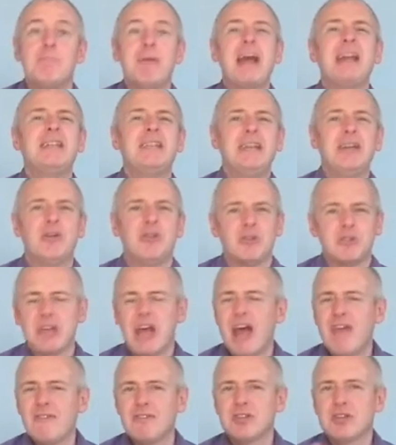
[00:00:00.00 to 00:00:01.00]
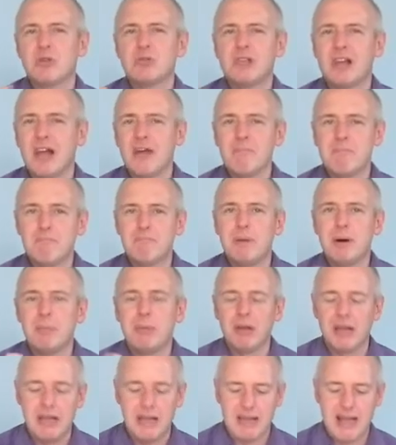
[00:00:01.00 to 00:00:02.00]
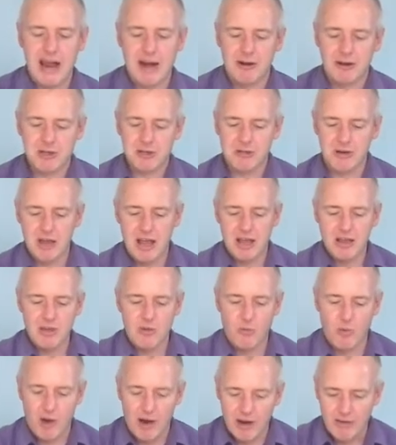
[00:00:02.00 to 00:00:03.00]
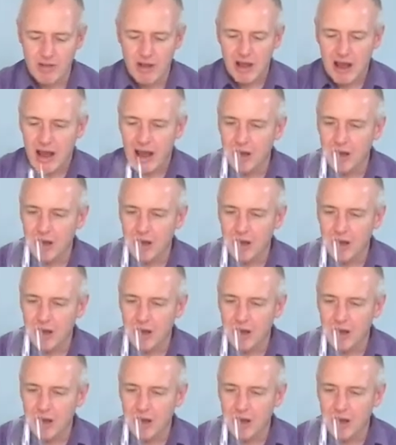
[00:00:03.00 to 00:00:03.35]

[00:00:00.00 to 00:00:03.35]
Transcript: pétillance, ever so slight bubbly character in the wine.